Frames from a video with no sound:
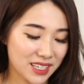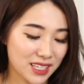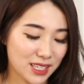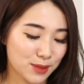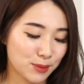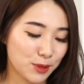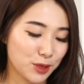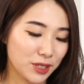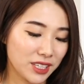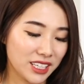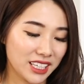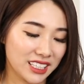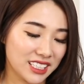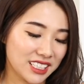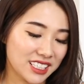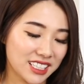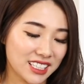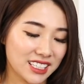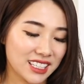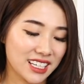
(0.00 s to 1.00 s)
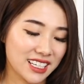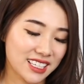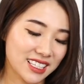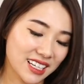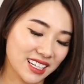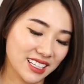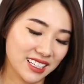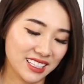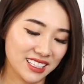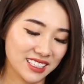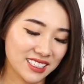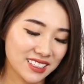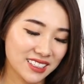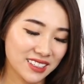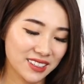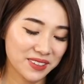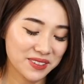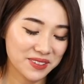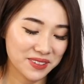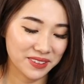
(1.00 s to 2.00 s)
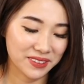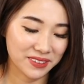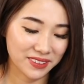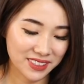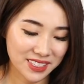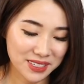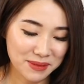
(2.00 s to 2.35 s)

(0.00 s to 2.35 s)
Smoking addiction, less likely. Oh,